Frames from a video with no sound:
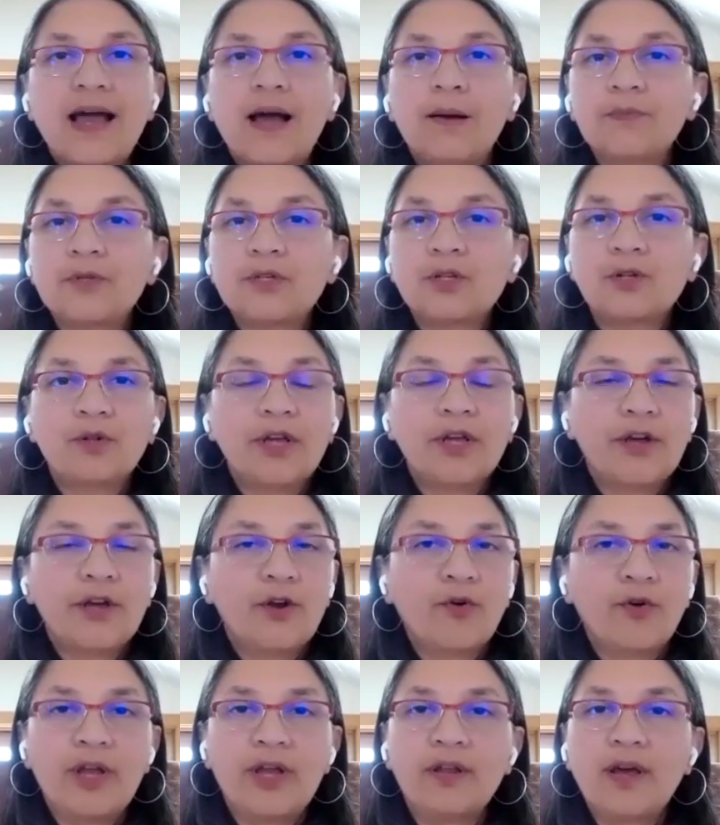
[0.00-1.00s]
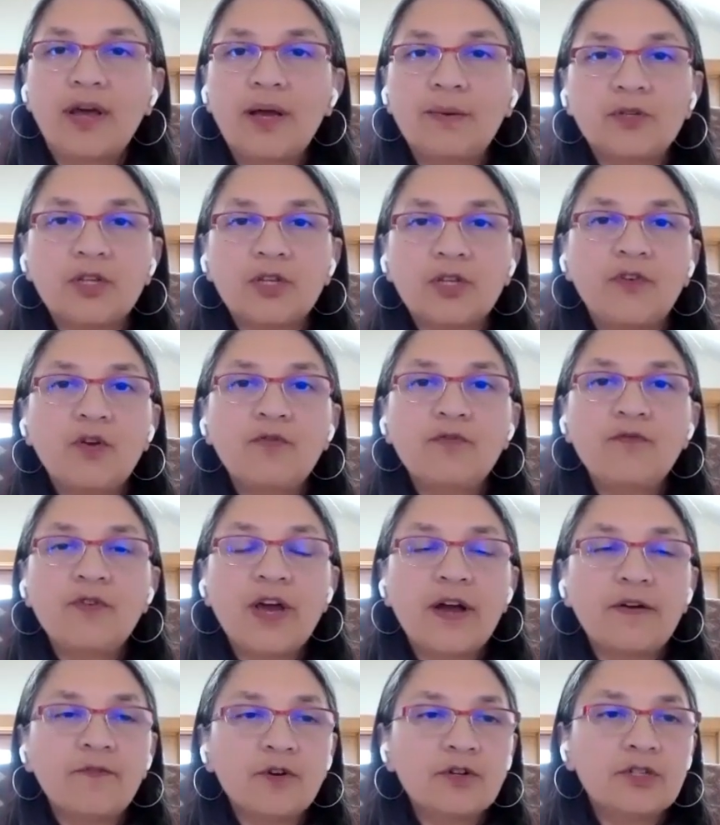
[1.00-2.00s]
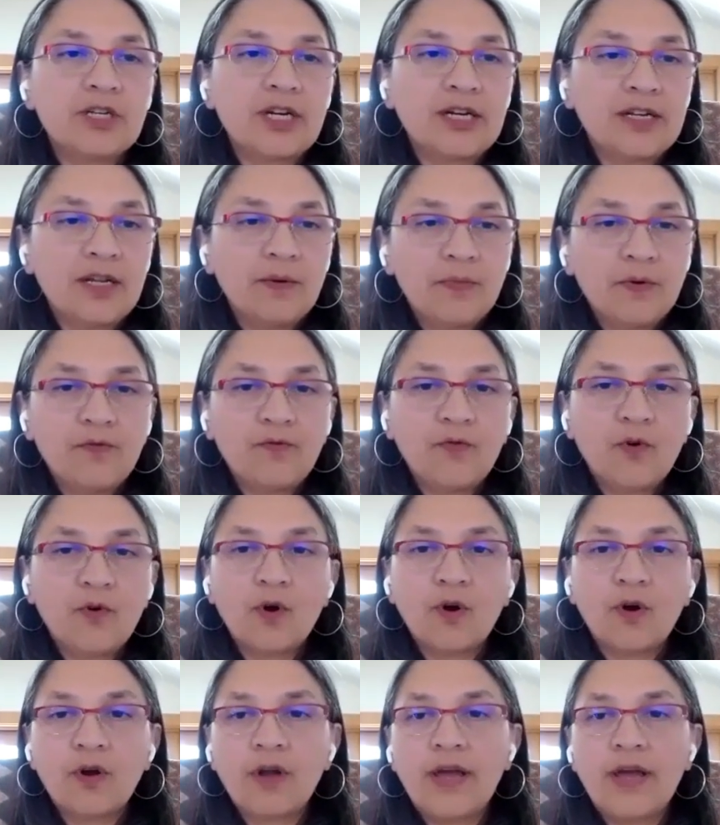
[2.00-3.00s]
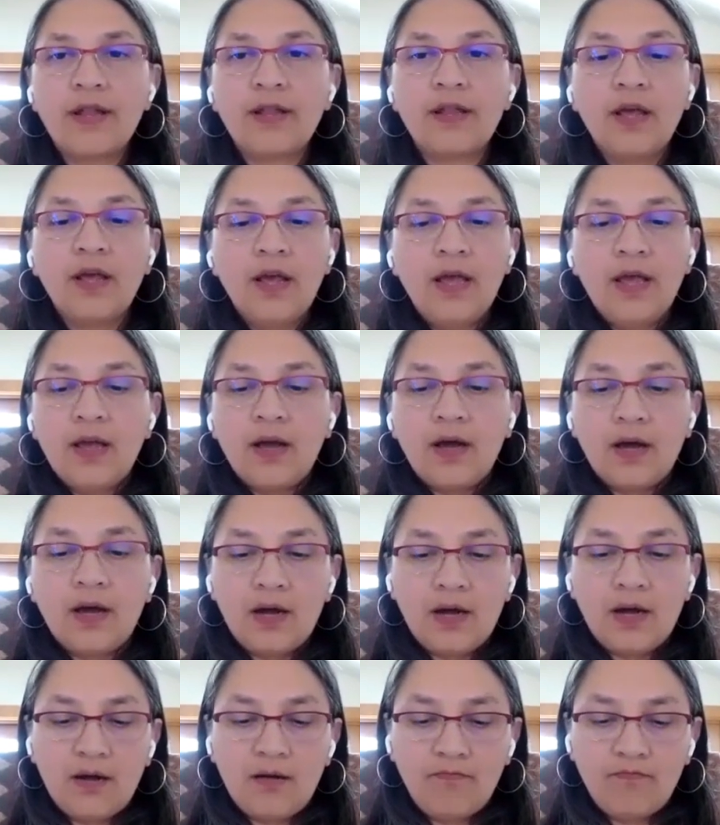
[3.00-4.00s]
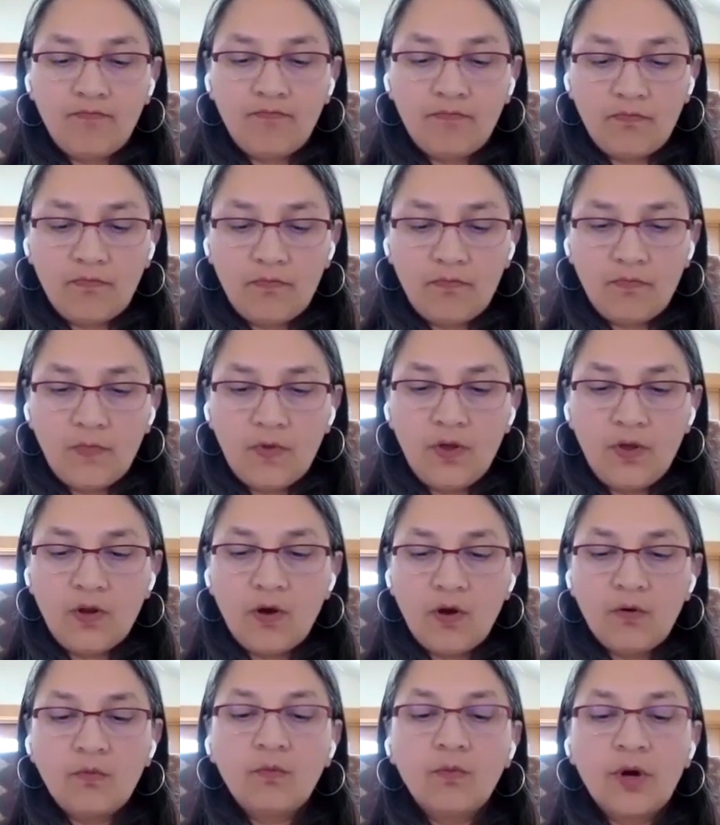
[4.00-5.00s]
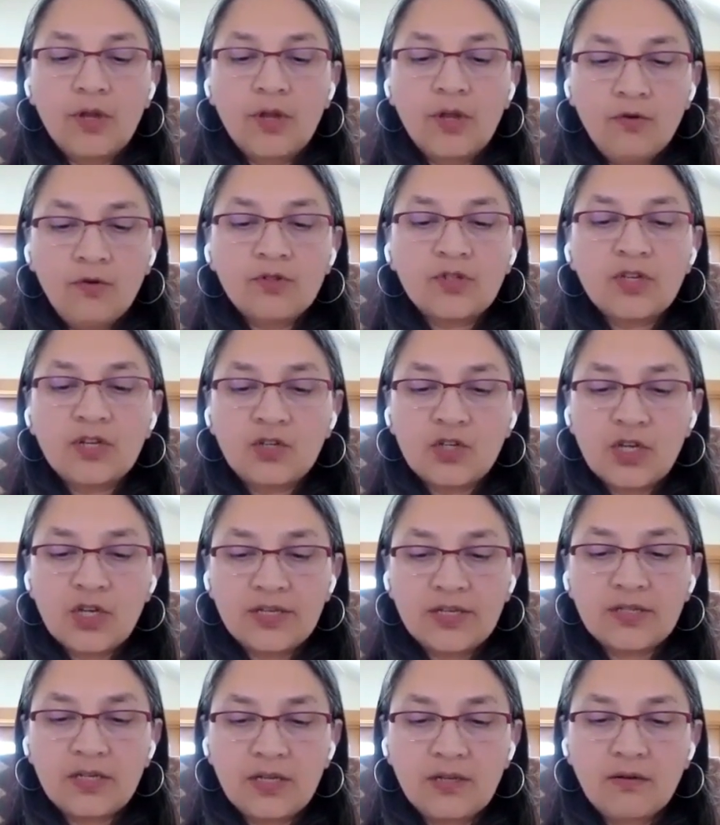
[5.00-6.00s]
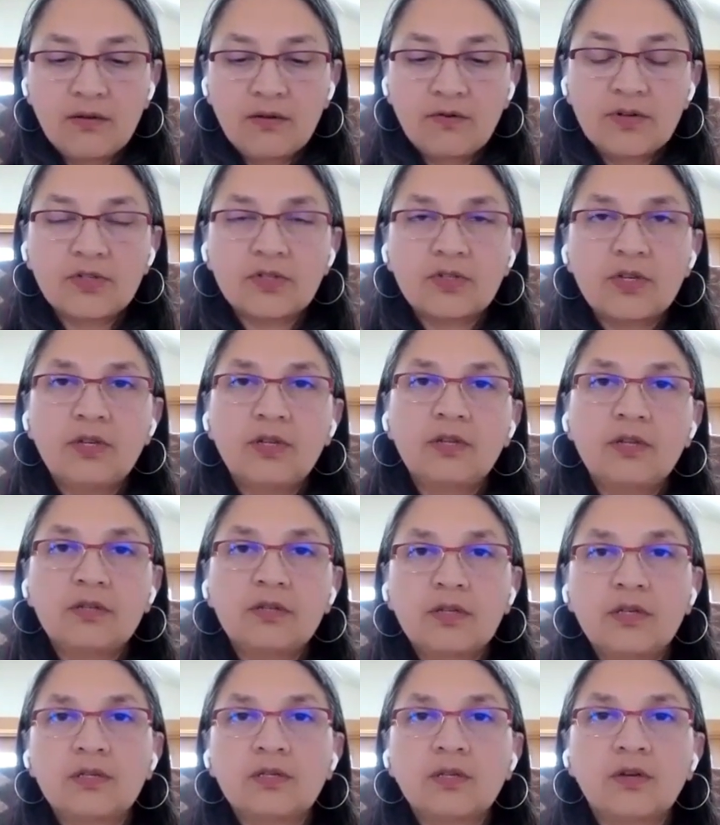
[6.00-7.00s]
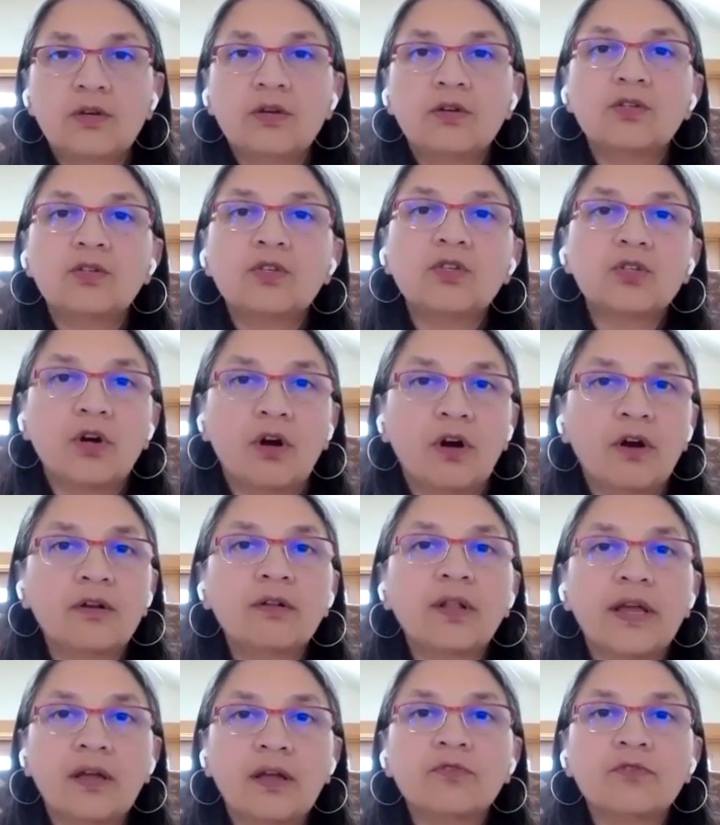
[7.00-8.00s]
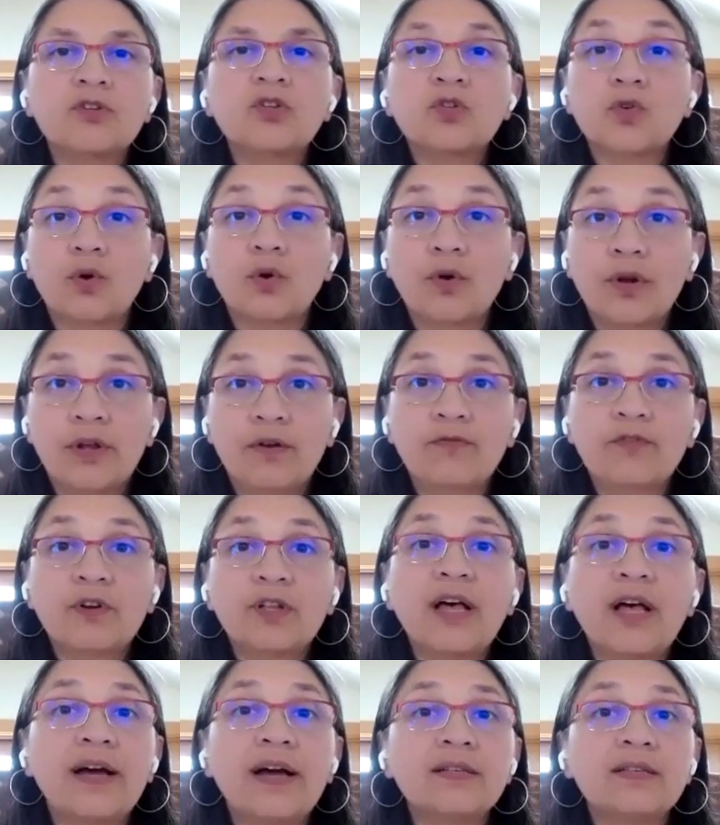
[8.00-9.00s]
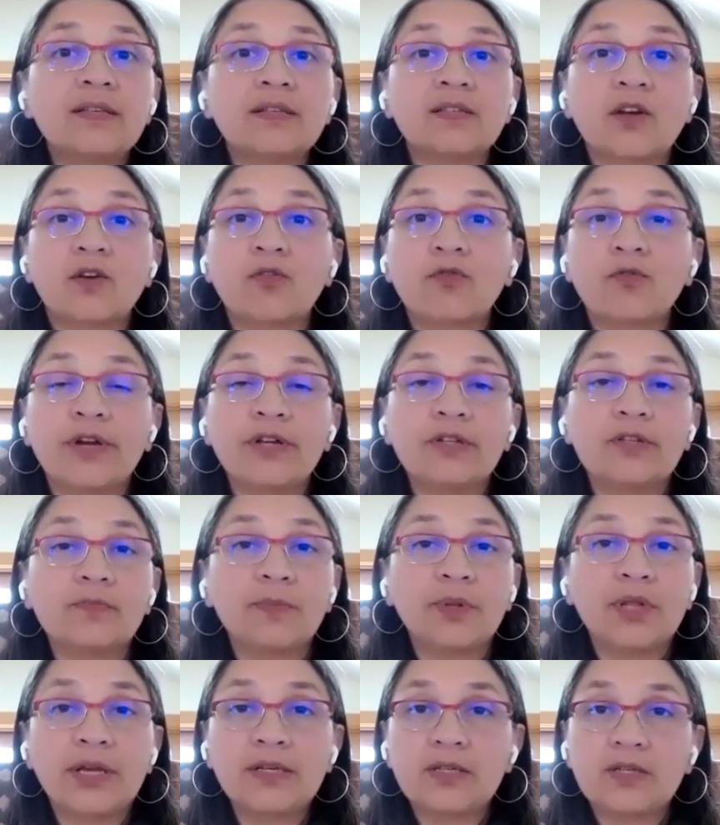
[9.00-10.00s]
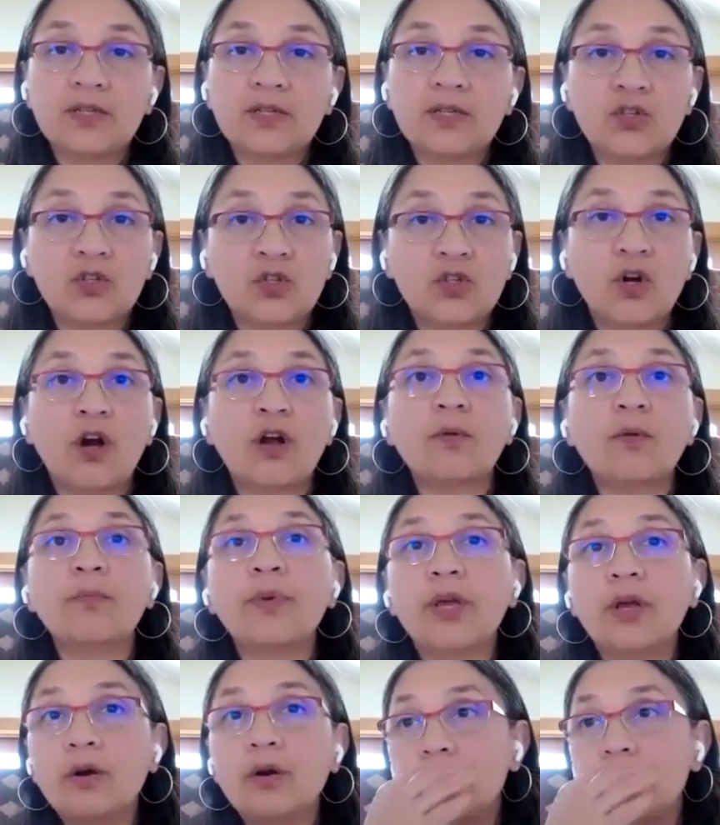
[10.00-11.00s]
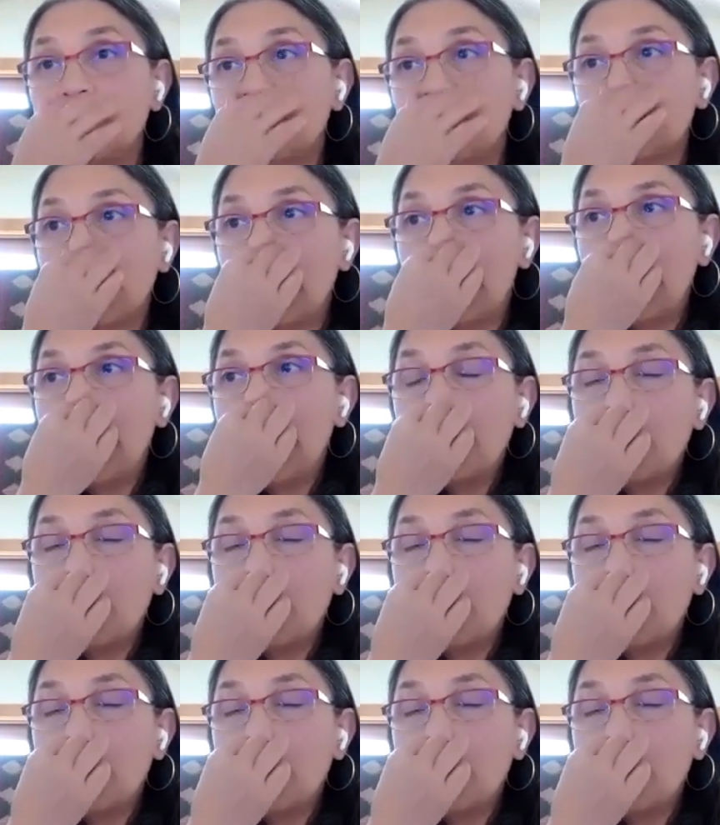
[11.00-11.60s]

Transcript: absolutely agreed. Absolutely. If you've never done it before, and what you suggested, Kristin, is a good start. Like a restorative class is a great place to start, because